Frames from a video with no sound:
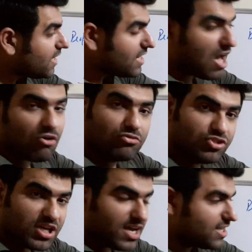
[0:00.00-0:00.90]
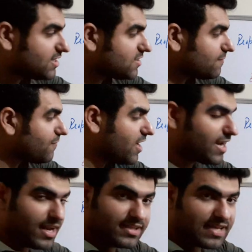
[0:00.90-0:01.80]
Now, just for
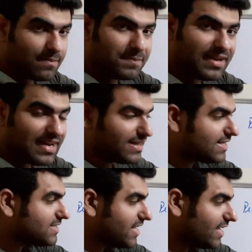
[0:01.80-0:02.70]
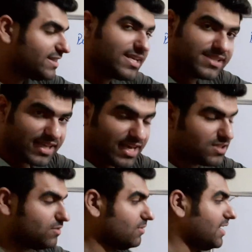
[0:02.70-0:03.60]
an example, let us take this
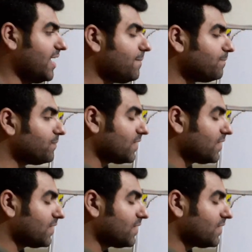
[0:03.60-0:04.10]
case only.